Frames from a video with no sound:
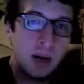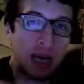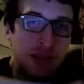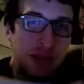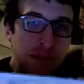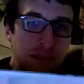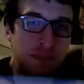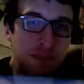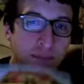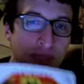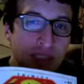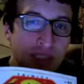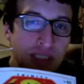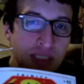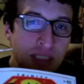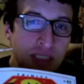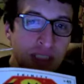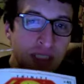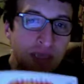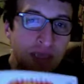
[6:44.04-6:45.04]
I've been
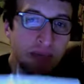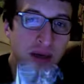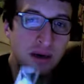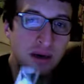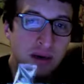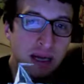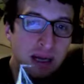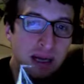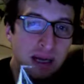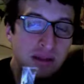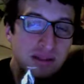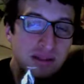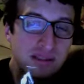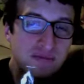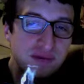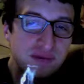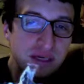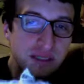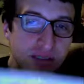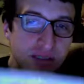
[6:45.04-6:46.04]
bitching about how this
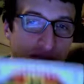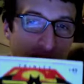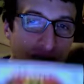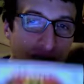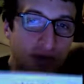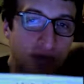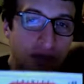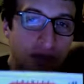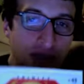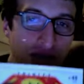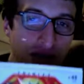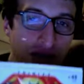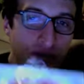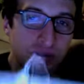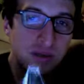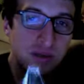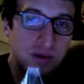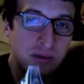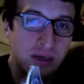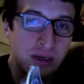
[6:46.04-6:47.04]
fucking story goes
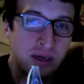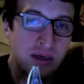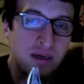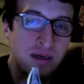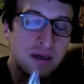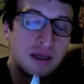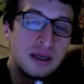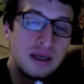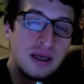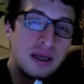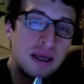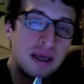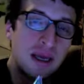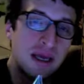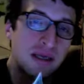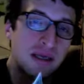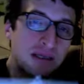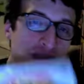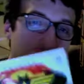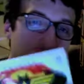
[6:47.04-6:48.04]
nowhere
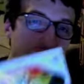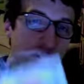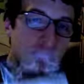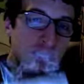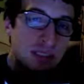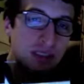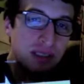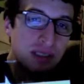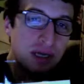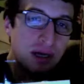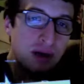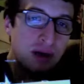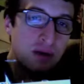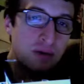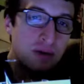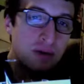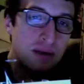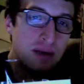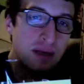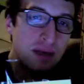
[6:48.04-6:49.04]
and it's stretched
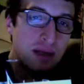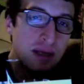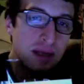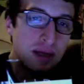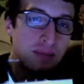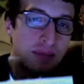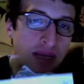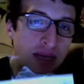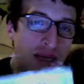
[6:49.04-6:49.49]
out, but